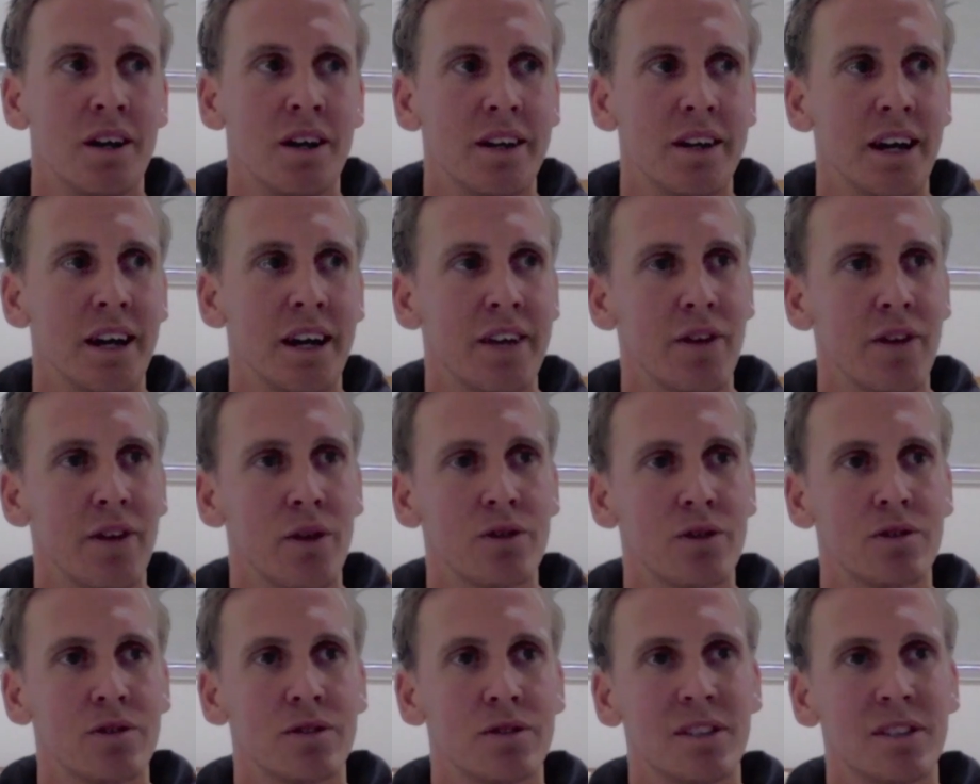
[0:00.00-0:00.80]
Yeah,
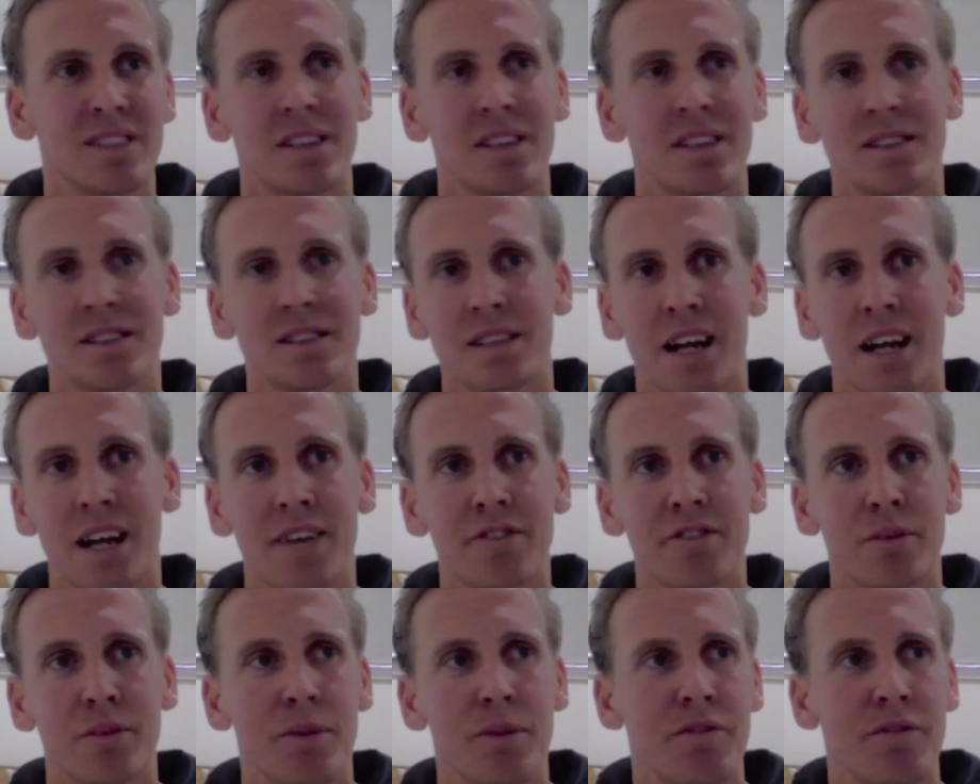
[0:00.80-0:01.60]
those. It doesn't
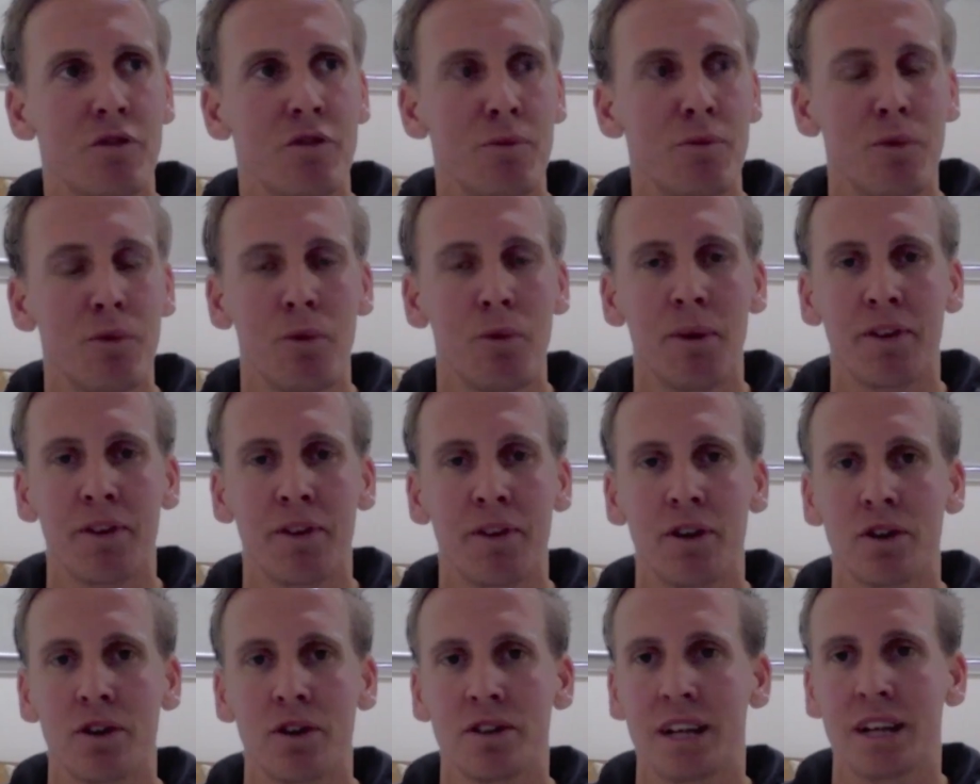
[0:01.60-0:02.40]
have to be football,
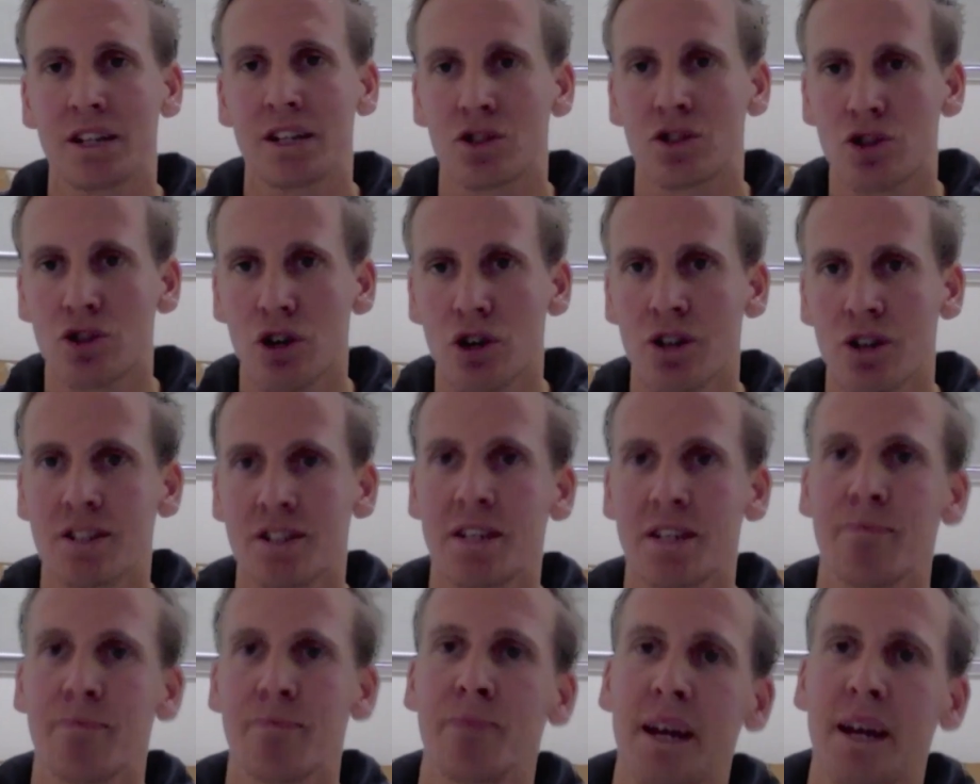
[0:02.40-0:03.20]
but that
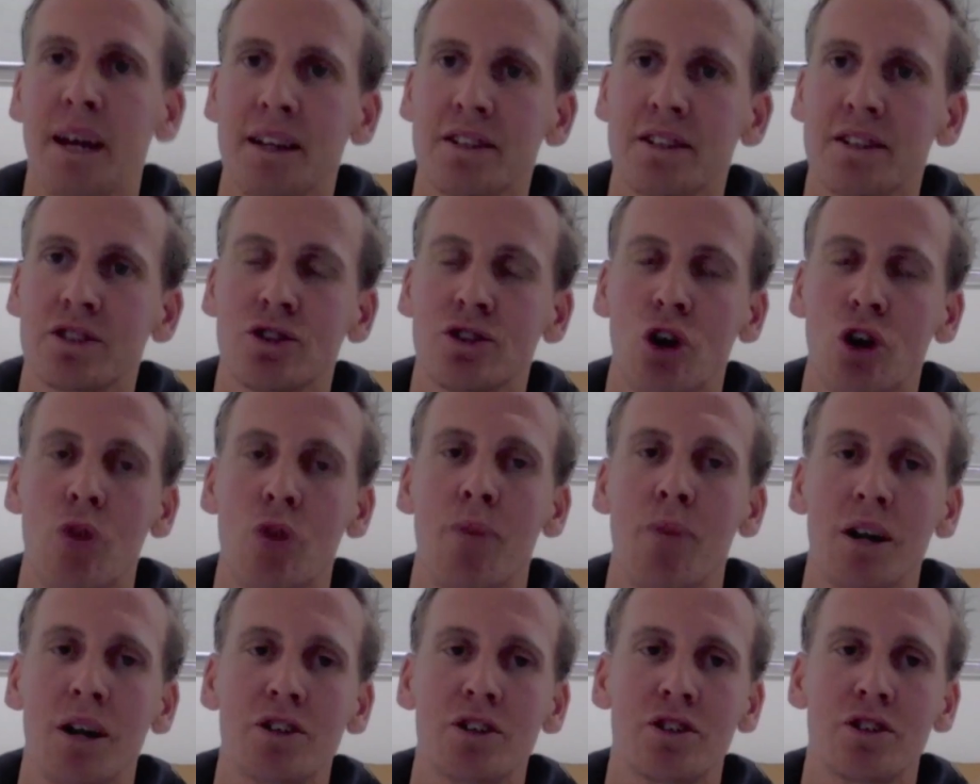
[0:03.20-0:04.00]
jersey meant so
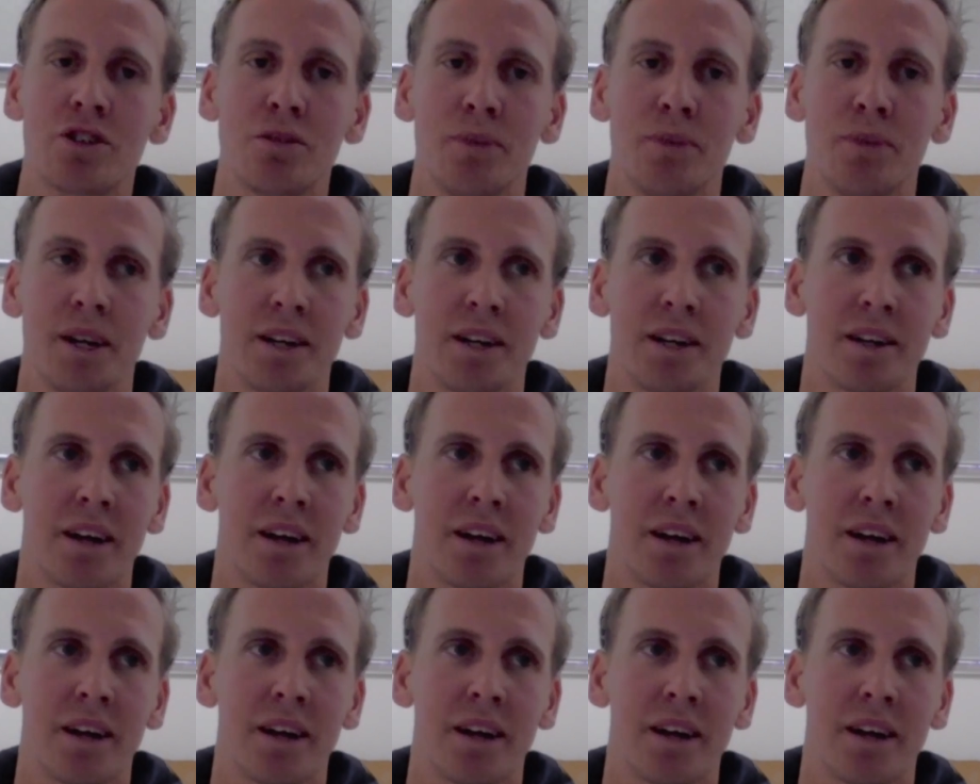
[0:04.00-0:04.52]
much to me.